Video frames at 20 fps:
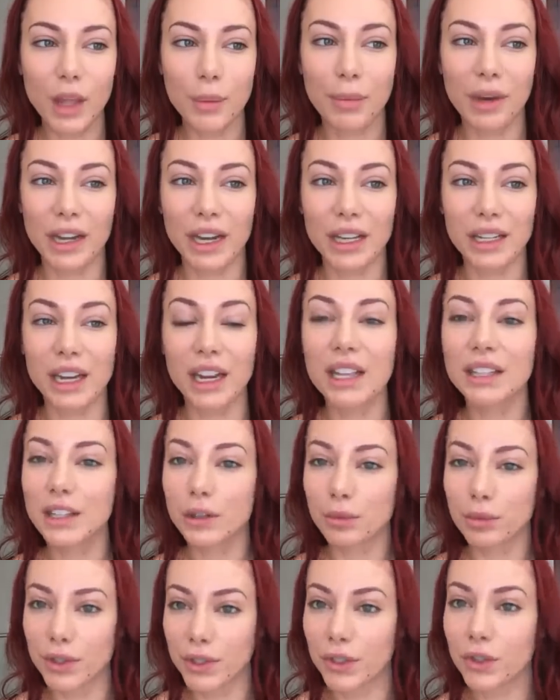but it
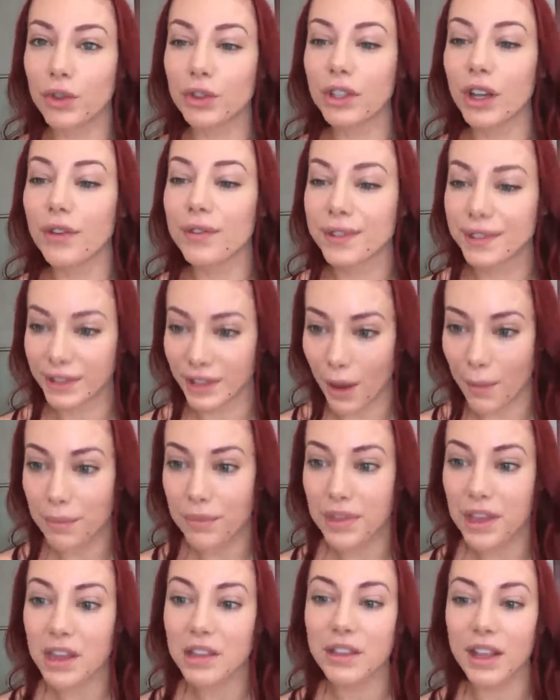is a result of
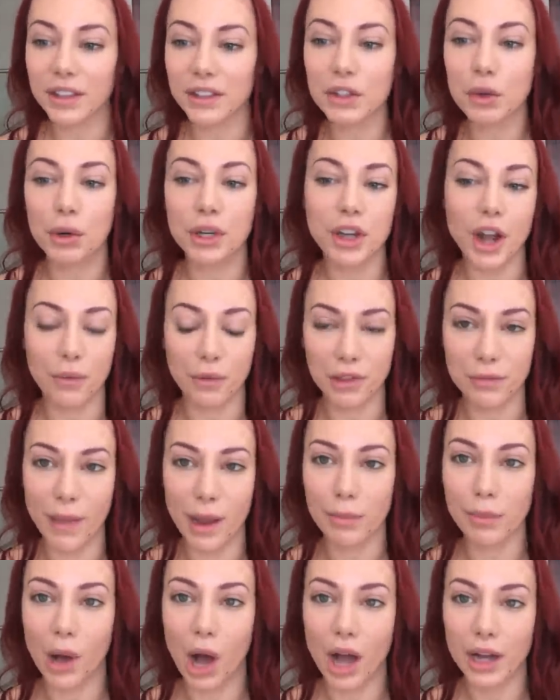something that's going on with my
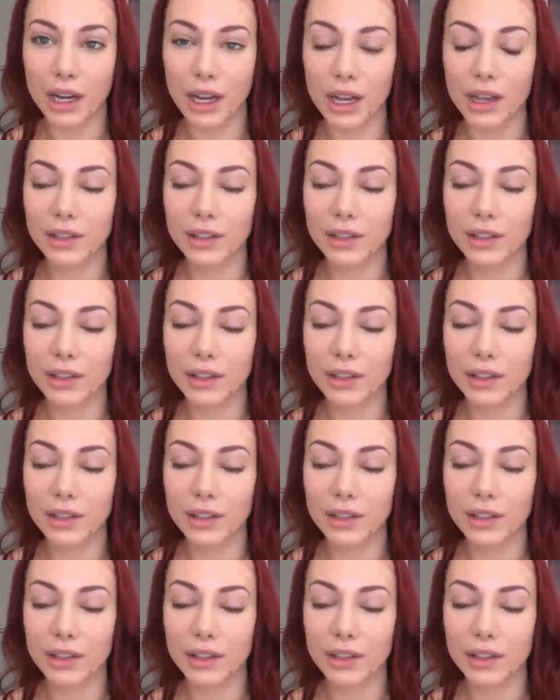body.